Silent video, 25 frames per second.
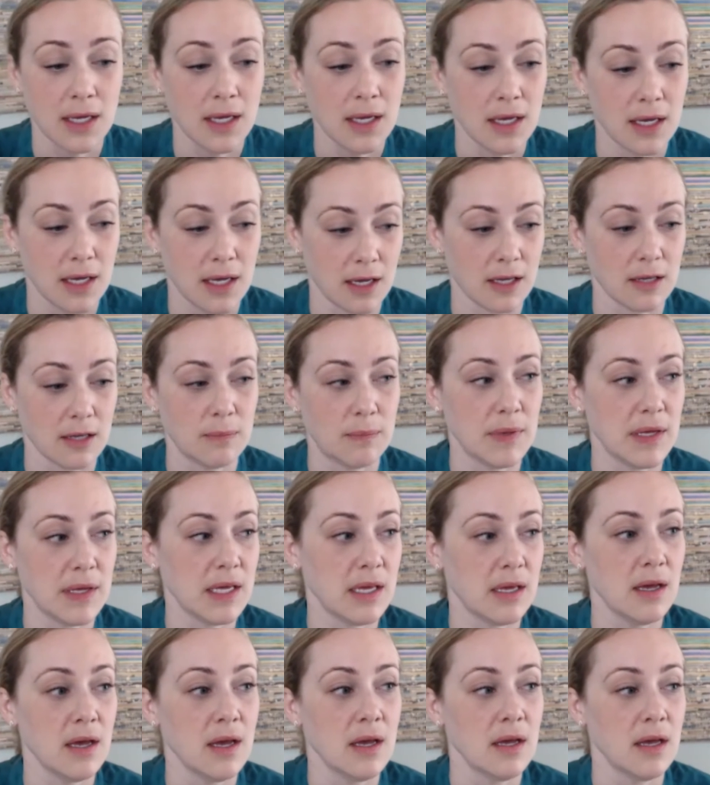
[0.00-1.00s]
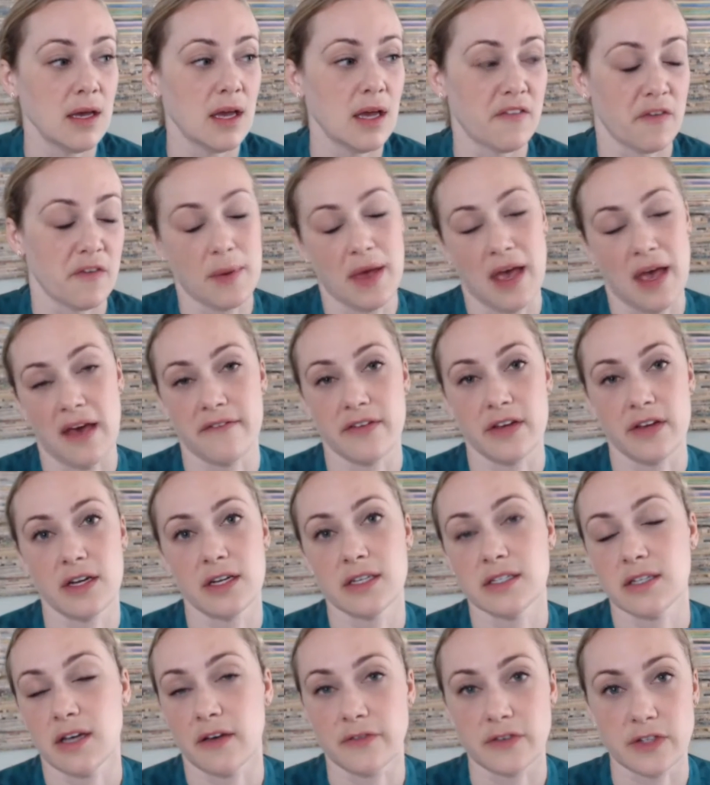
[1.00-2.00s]
It could be if I'm having a
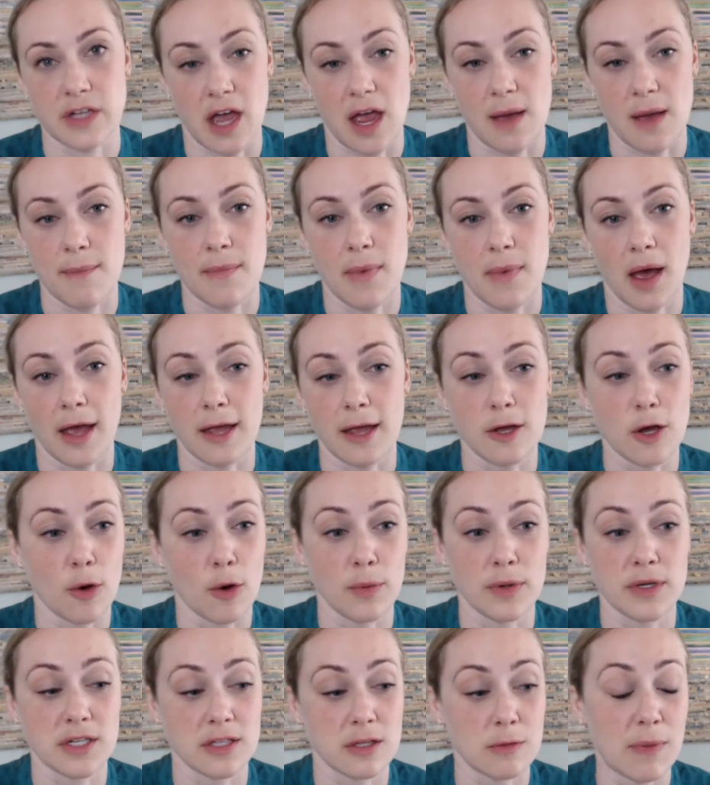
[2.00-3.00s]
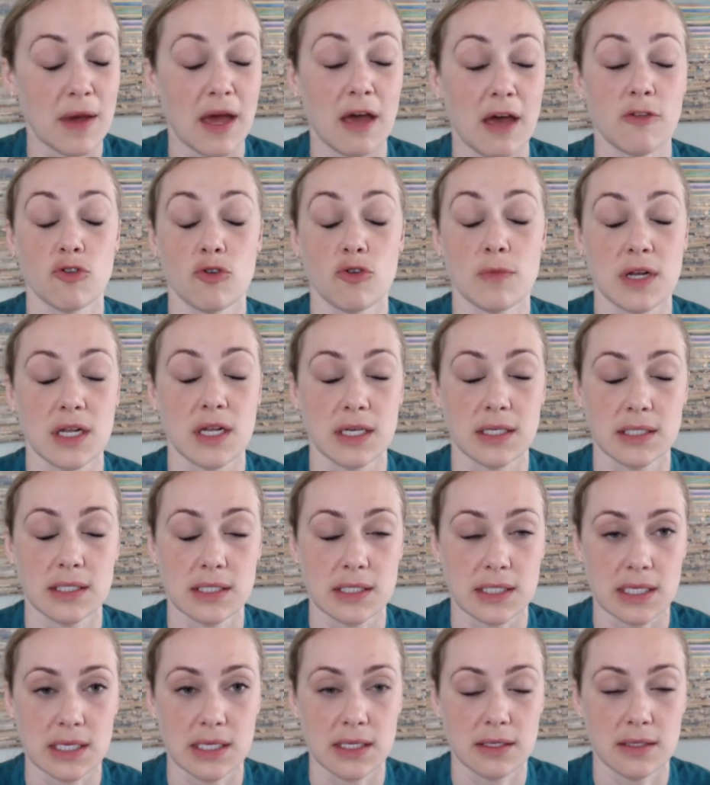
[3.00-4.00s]
tough time, I go into the bathroom and I
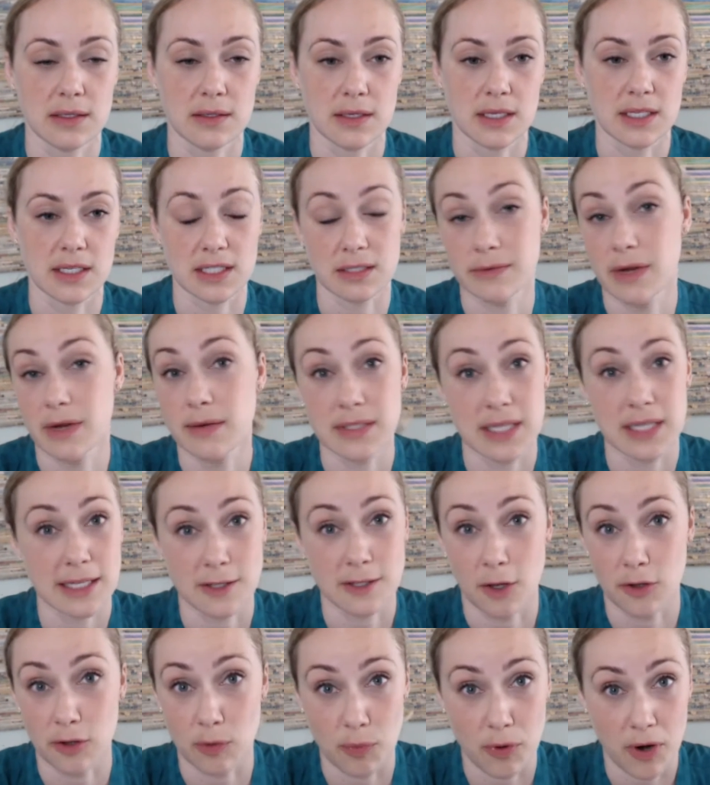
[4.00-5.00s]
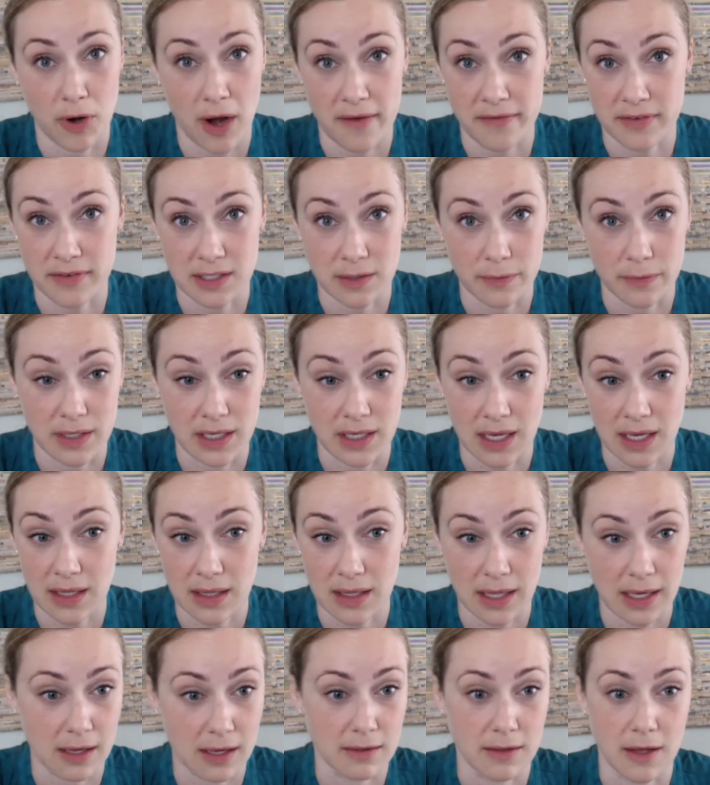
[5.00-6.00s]
sit because sometimes that's all the privacy we get.
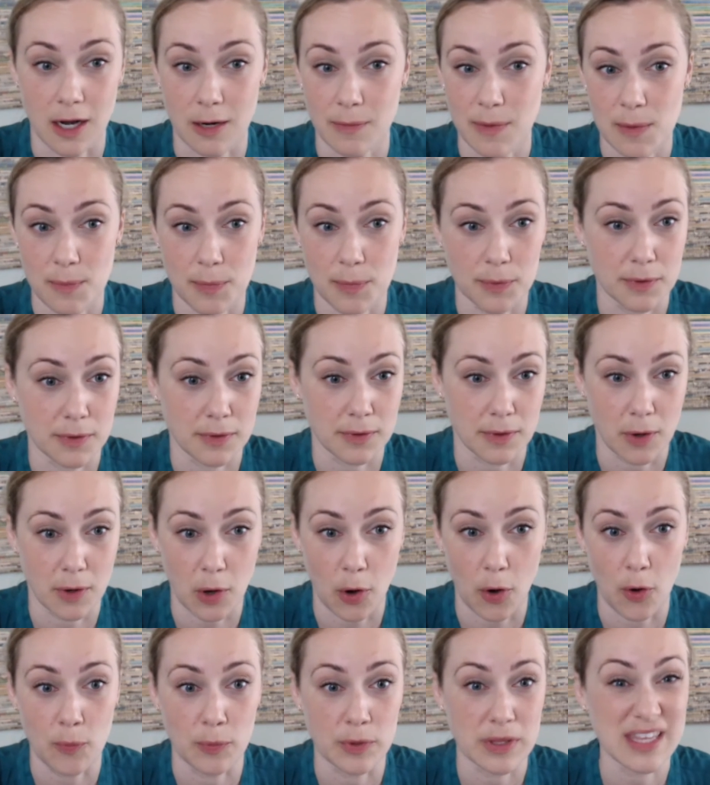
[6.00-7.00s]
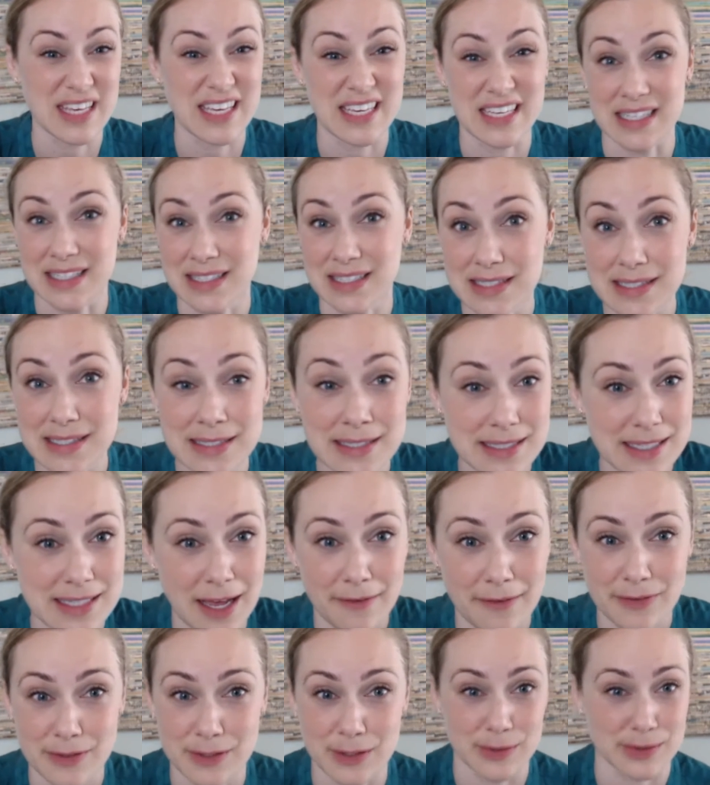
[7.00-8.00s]
Like a lot of people are home with kids and
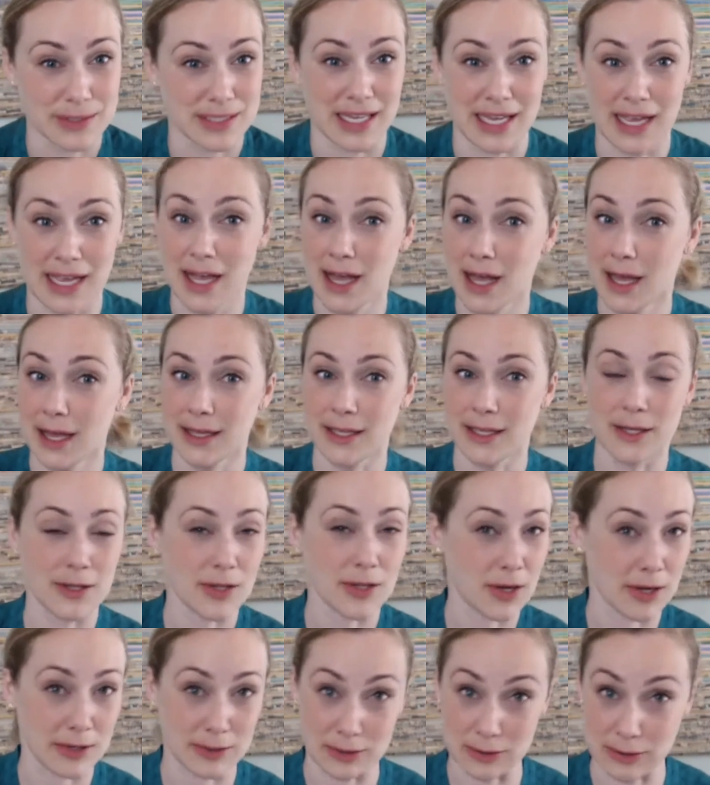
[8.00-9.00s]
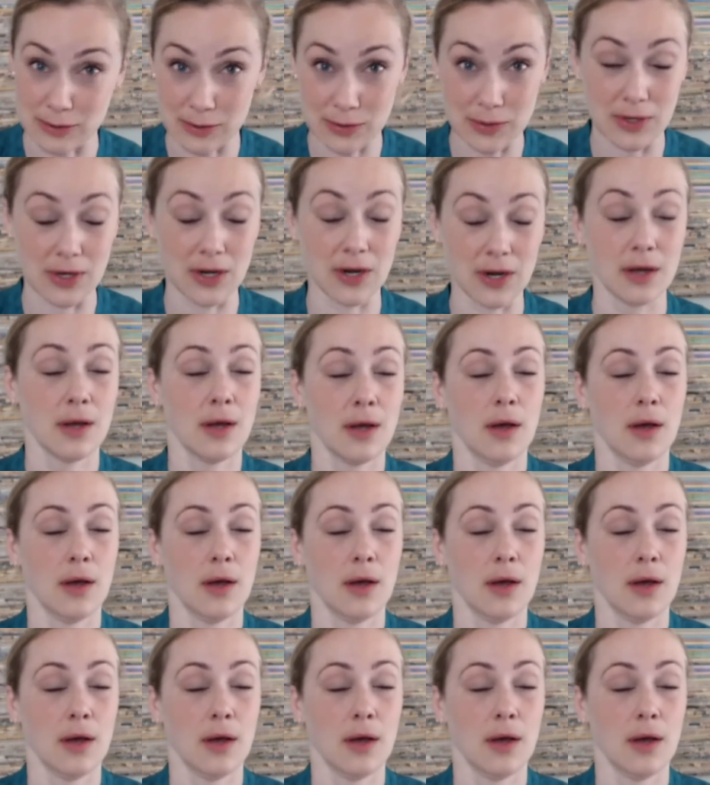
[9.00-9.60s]
stuff, so it's like you lock the door,